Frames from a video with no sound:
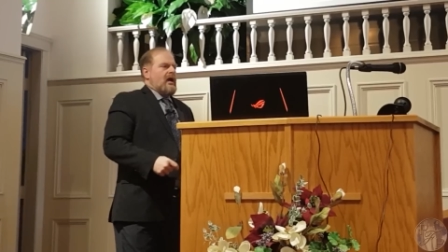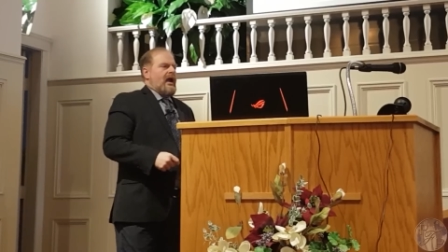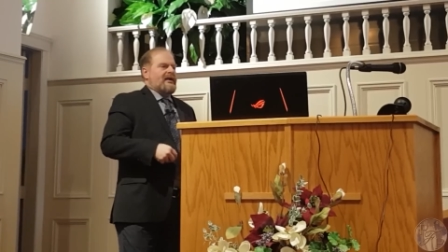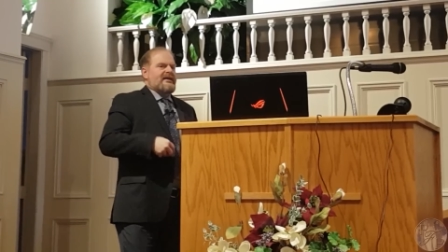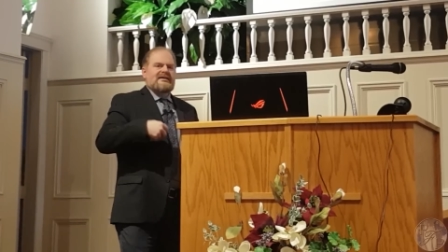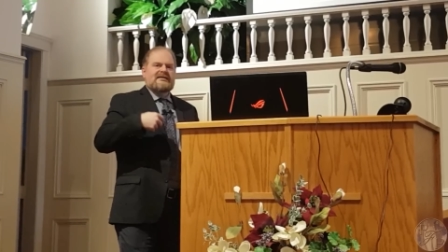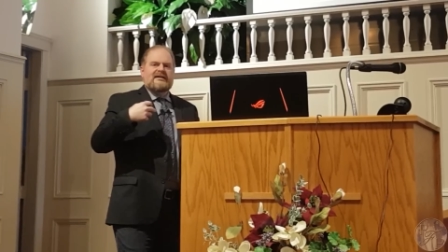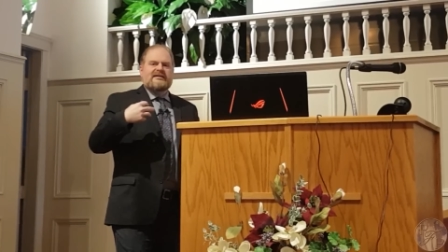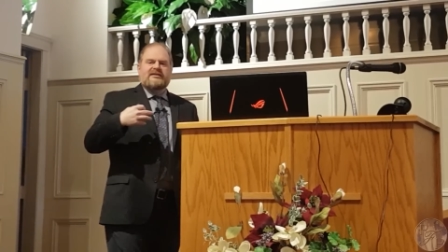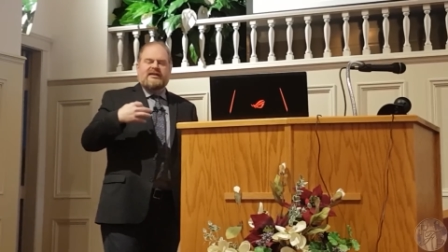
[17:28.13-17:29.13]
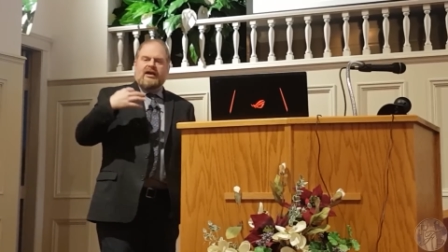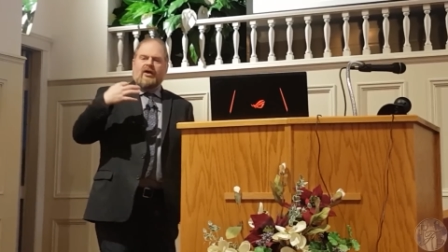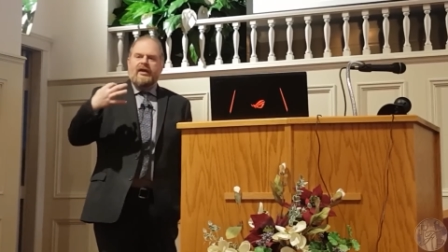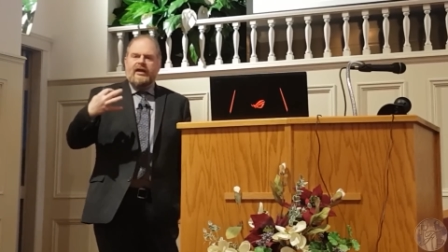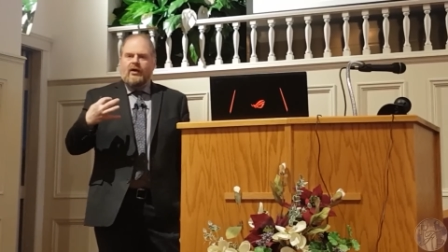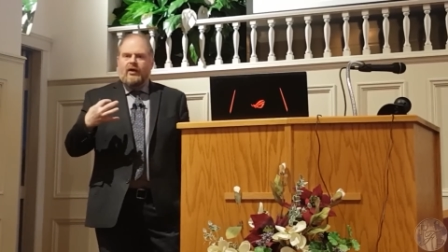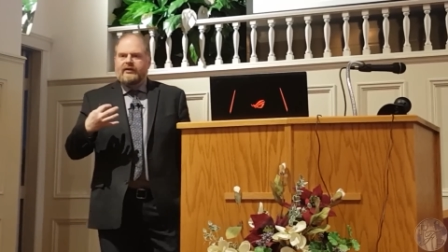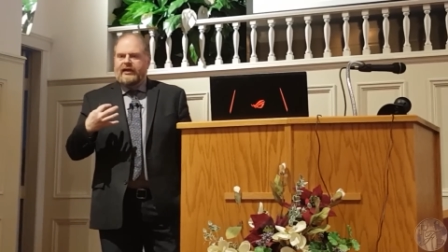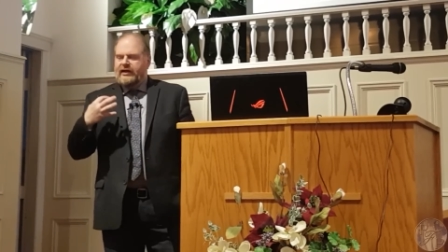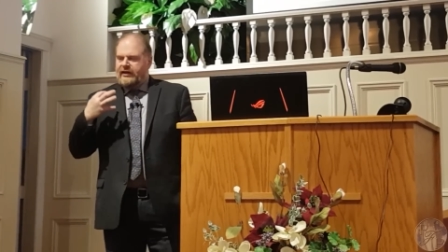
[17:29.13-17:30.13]
And he says this in all, in, all,
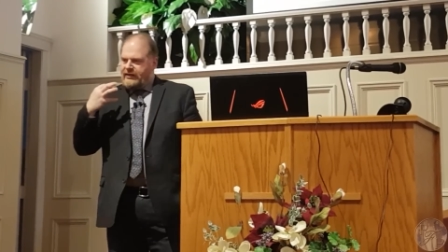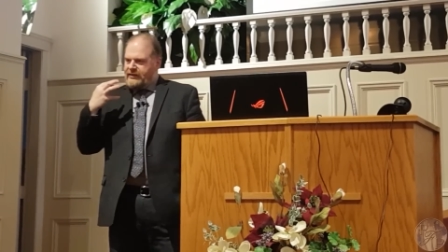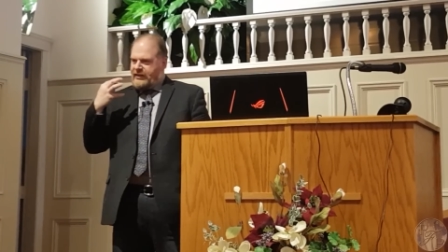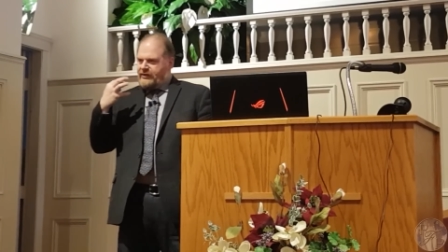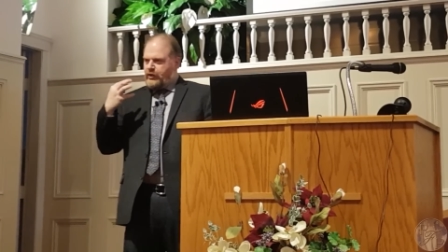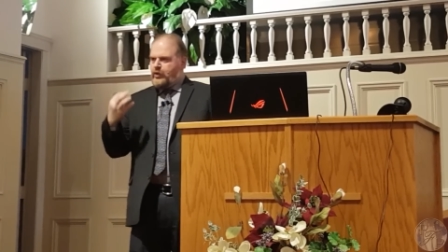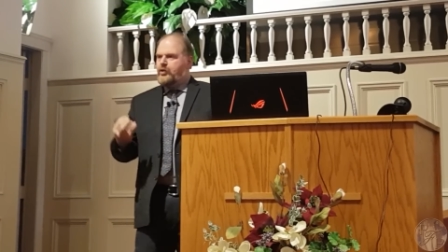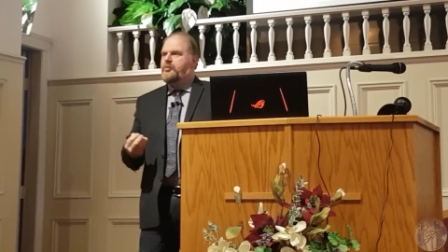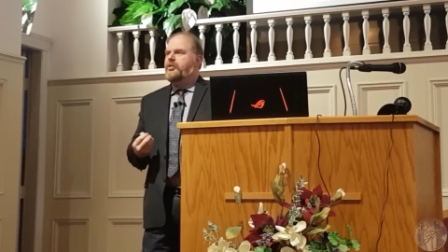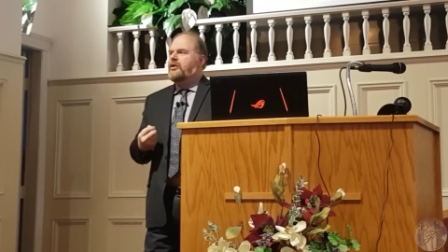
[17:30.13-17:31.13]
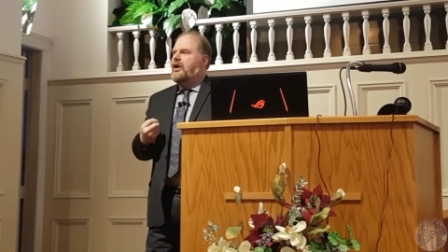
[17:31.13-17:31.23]
in, in, in the group,